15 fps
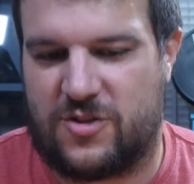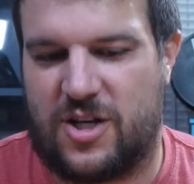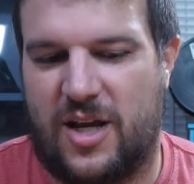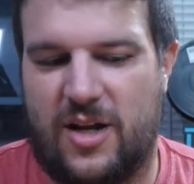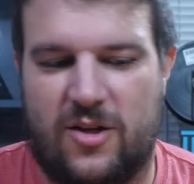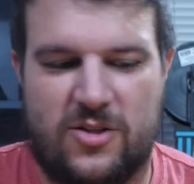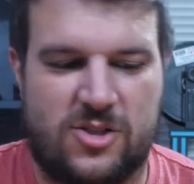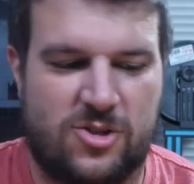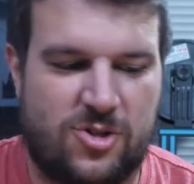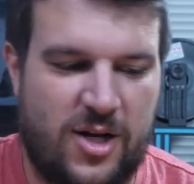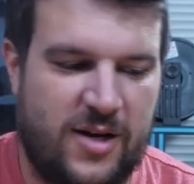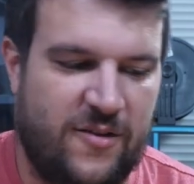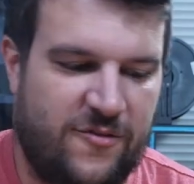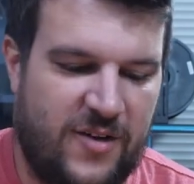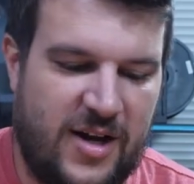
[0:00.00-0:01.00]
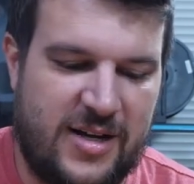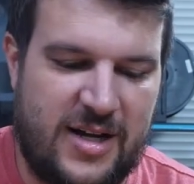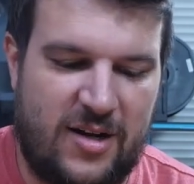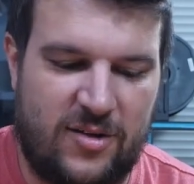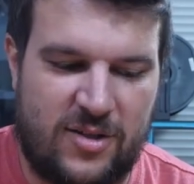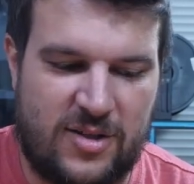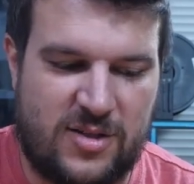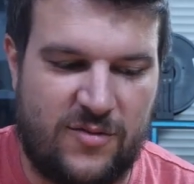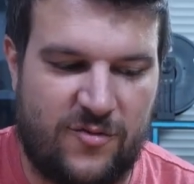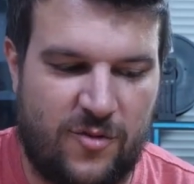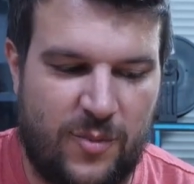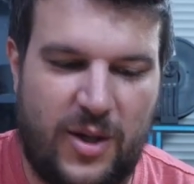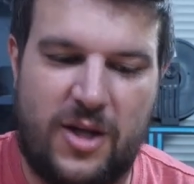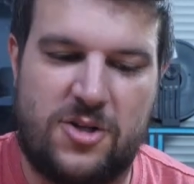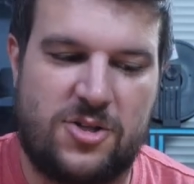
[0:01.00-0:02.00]
channels and trying to find out this
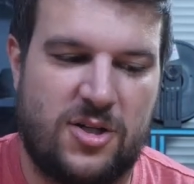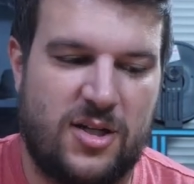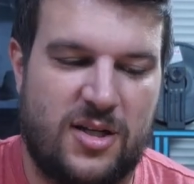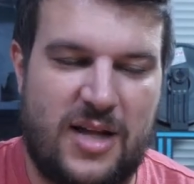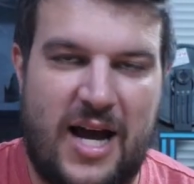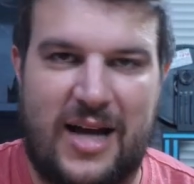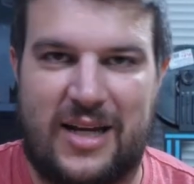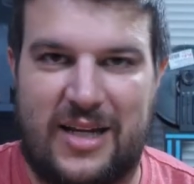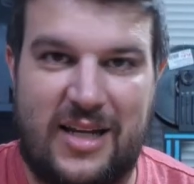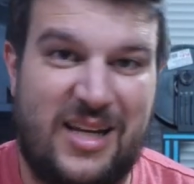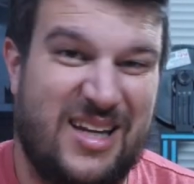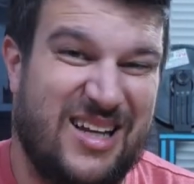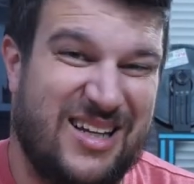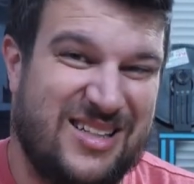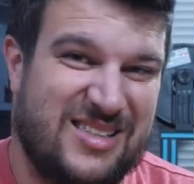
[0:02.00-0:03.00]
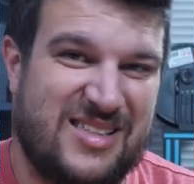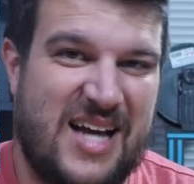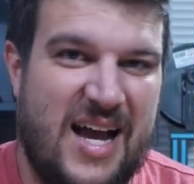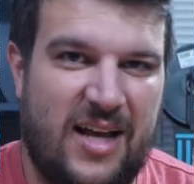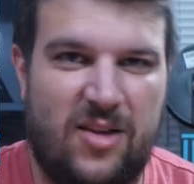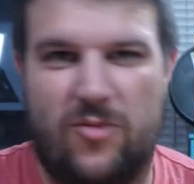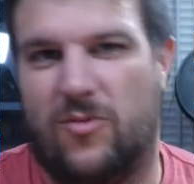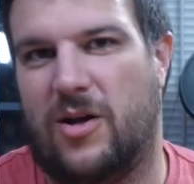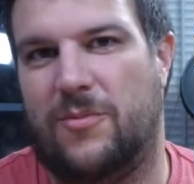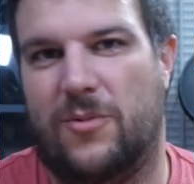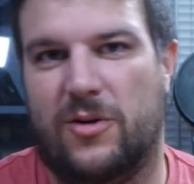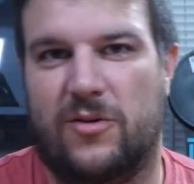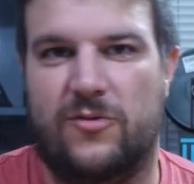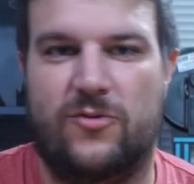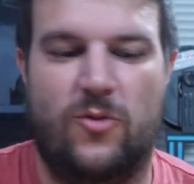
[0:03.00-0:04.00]
information and not getting exactly what I'm
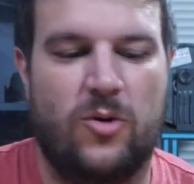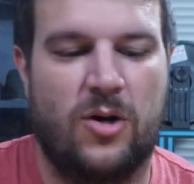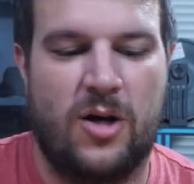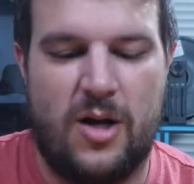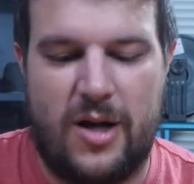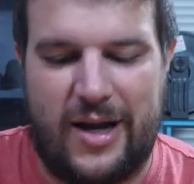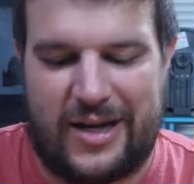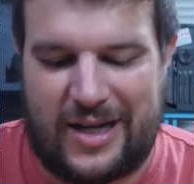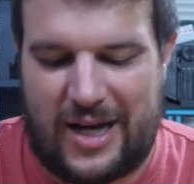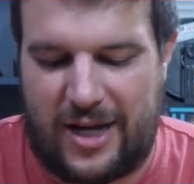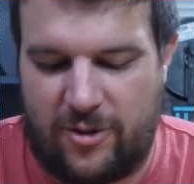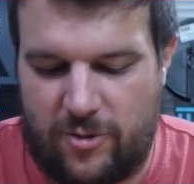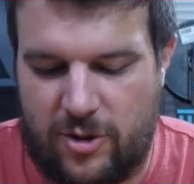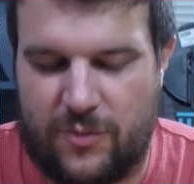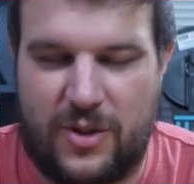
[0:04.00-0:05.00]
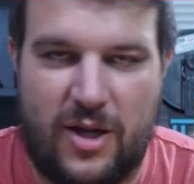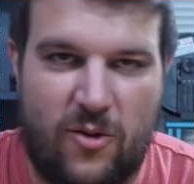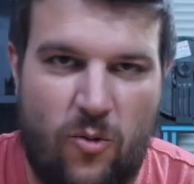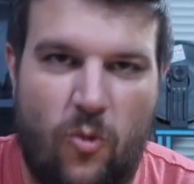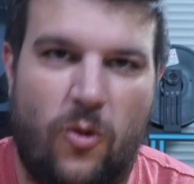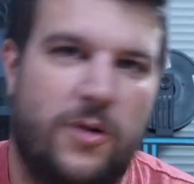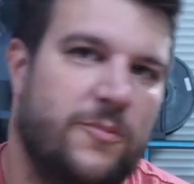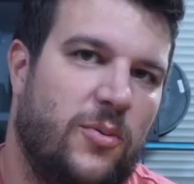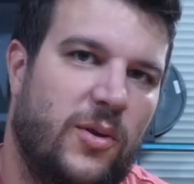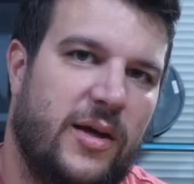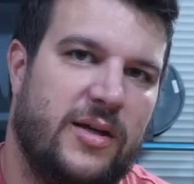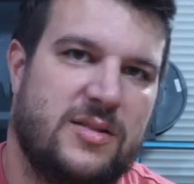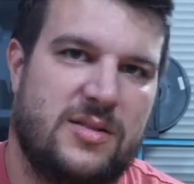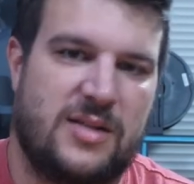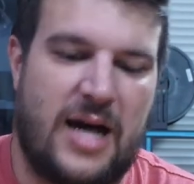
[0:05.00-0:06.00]
looking for, I kind of want to be a
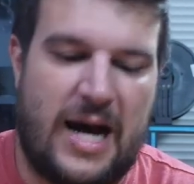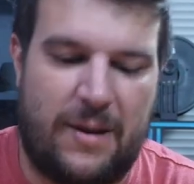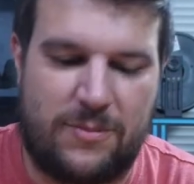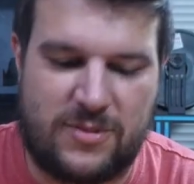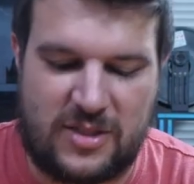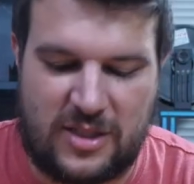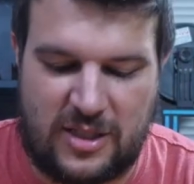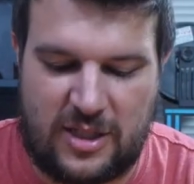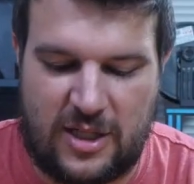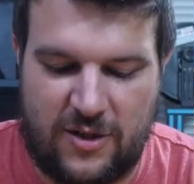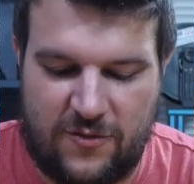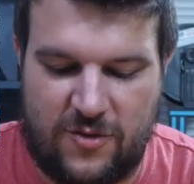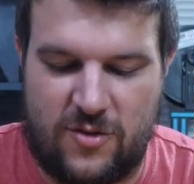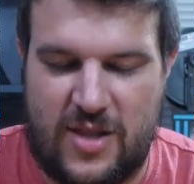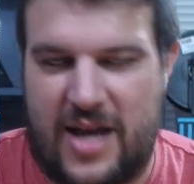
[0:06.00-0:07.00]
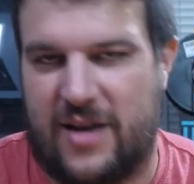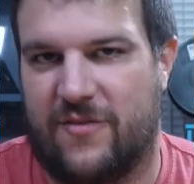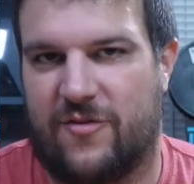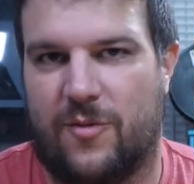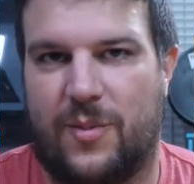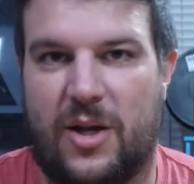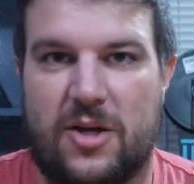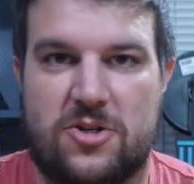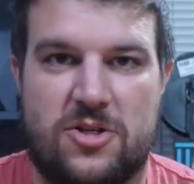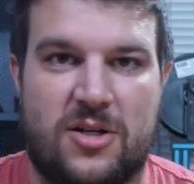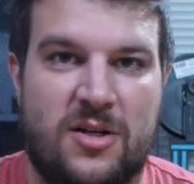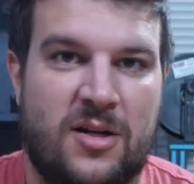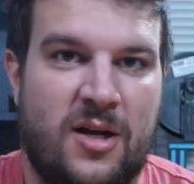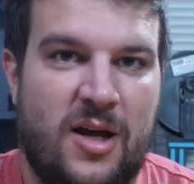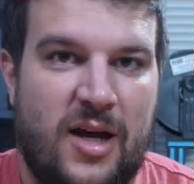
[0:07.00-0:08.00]
one-place stop to give you that
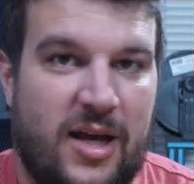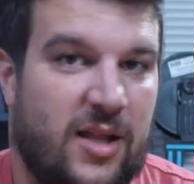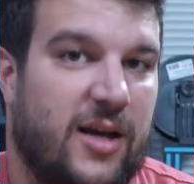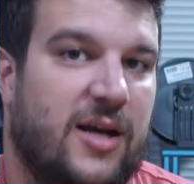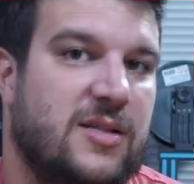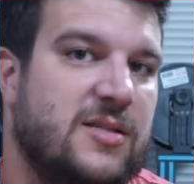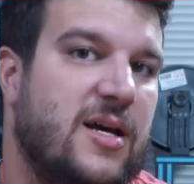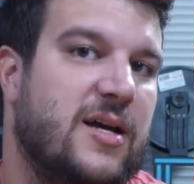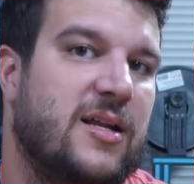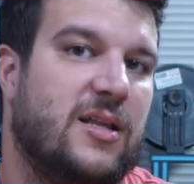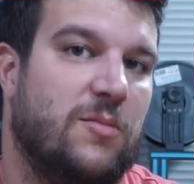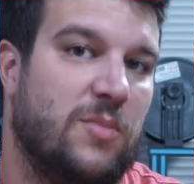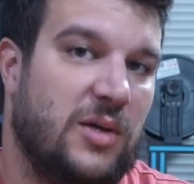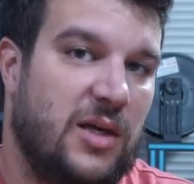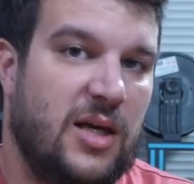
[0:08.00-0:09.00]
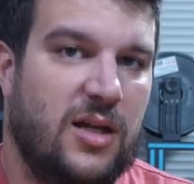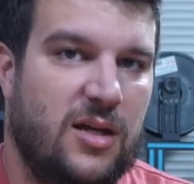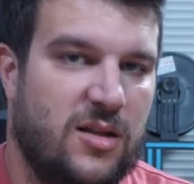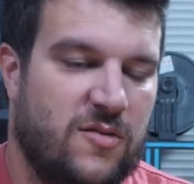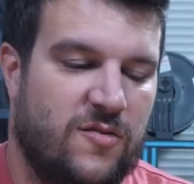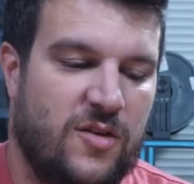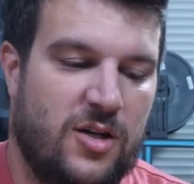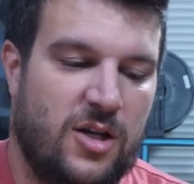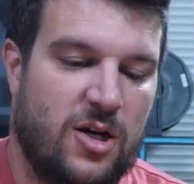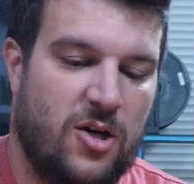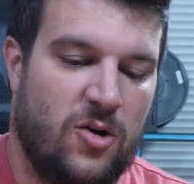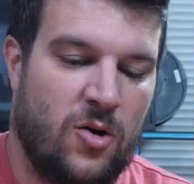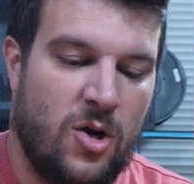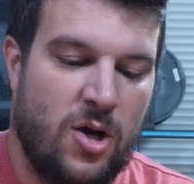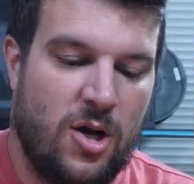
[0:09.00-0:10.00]
information. And like I said at the beginning of the
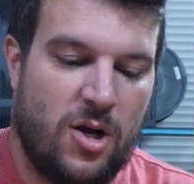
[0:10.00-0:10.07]
video,